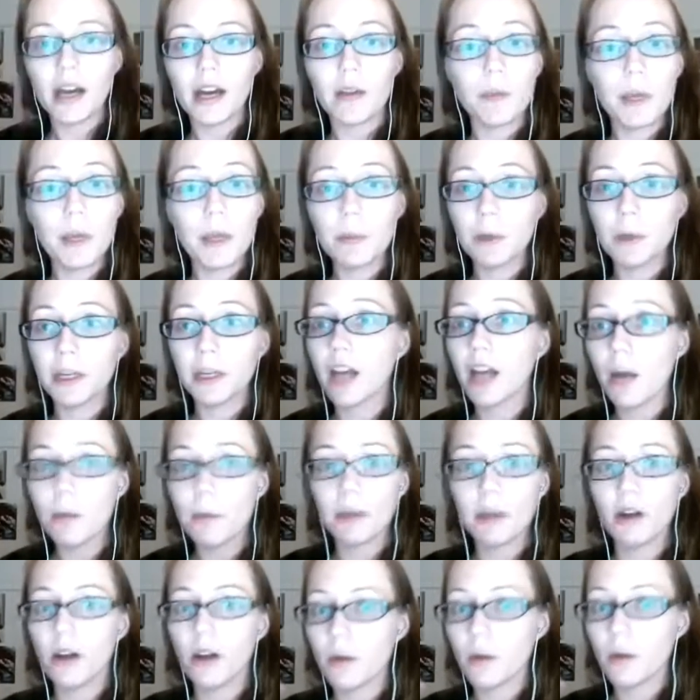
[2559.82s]
and people get up in
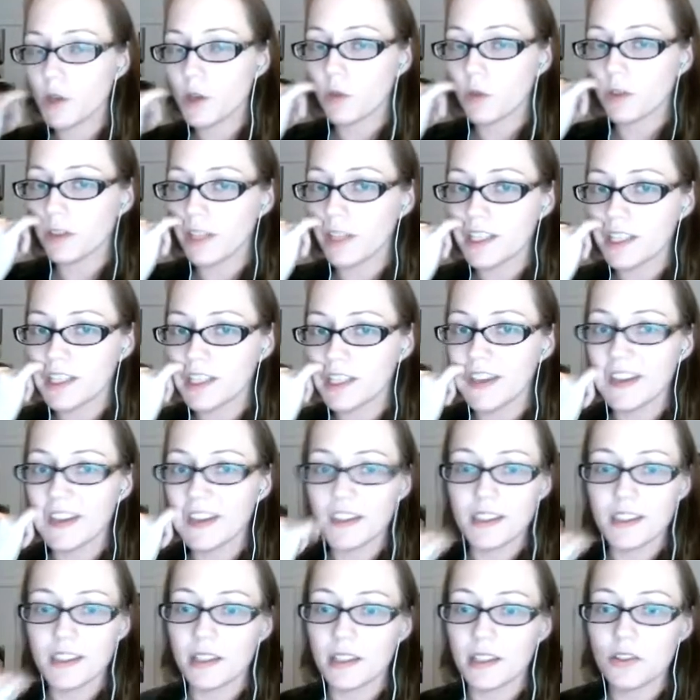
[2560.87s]
arms over these things,
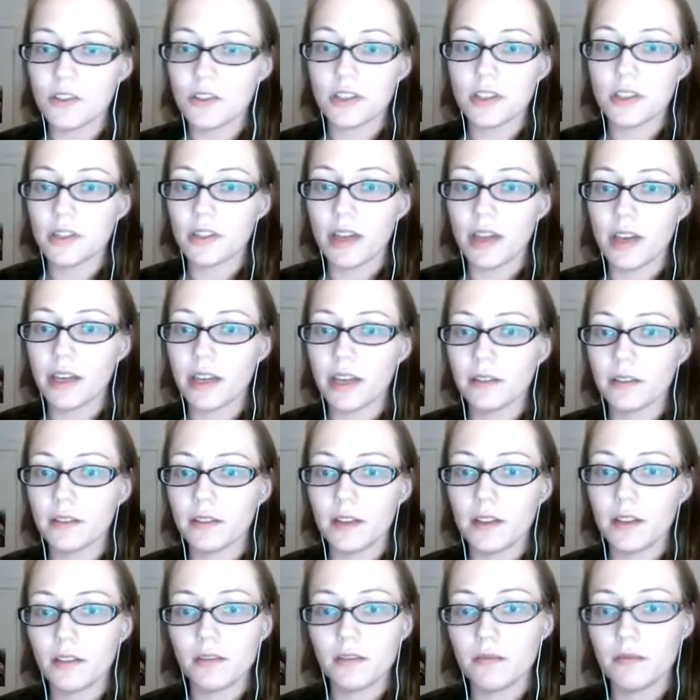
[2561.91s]
and it's just
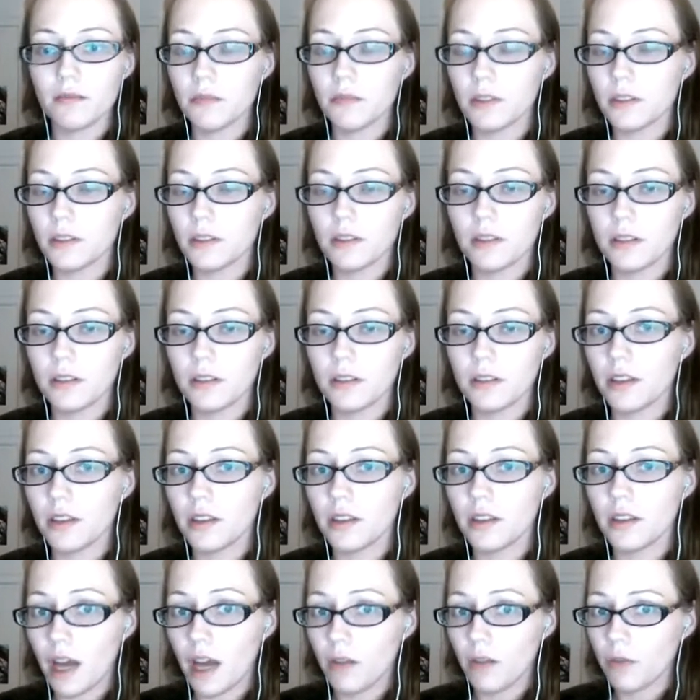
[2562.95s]
like, they
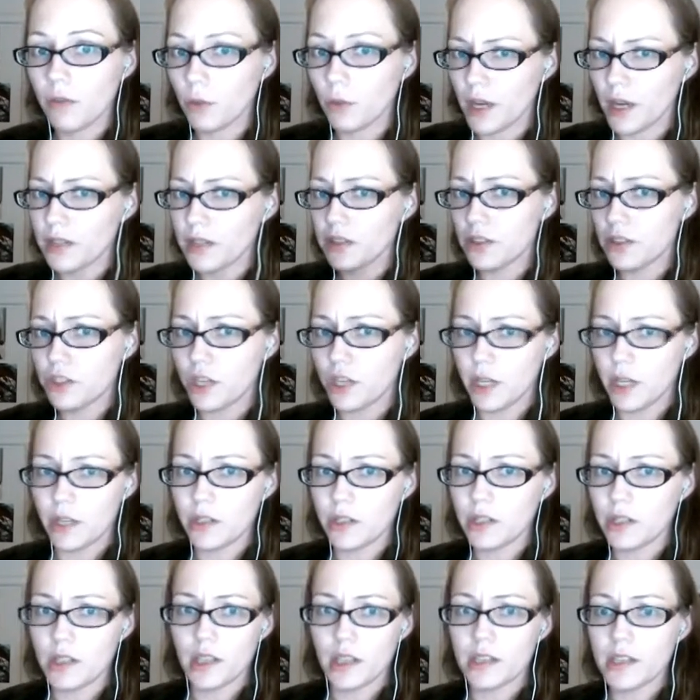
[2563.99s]
have the right to
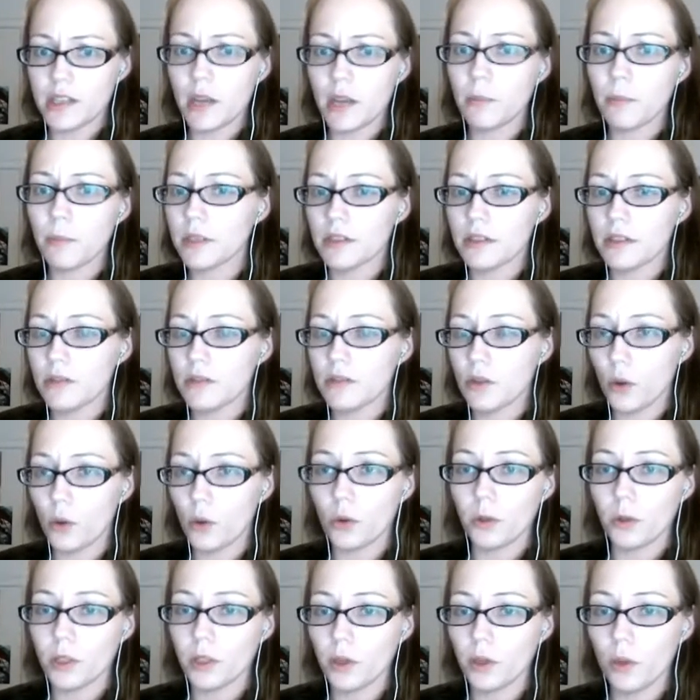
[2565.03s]
change things up. It's
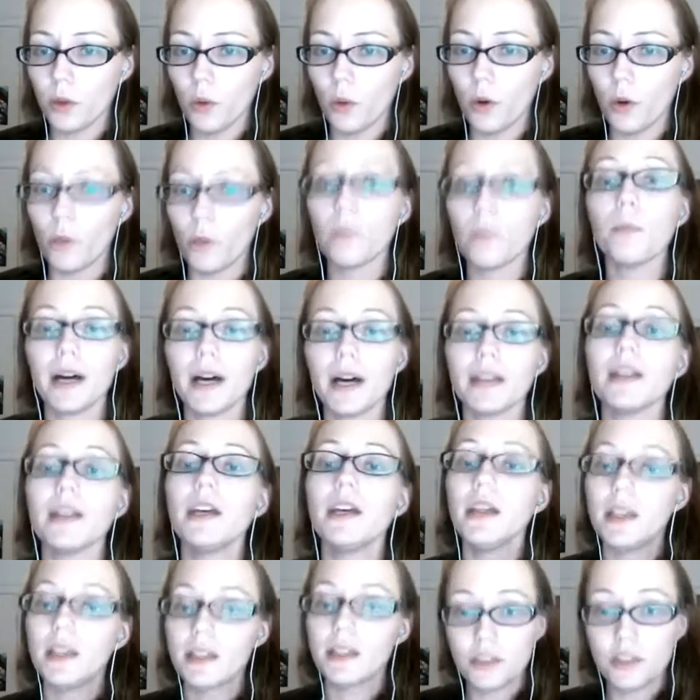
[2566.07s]
totally cool. But
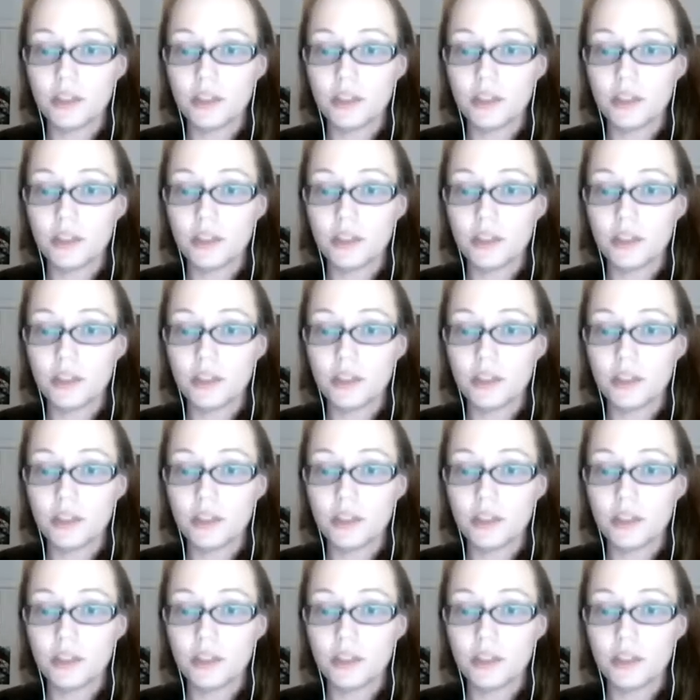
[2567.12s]
as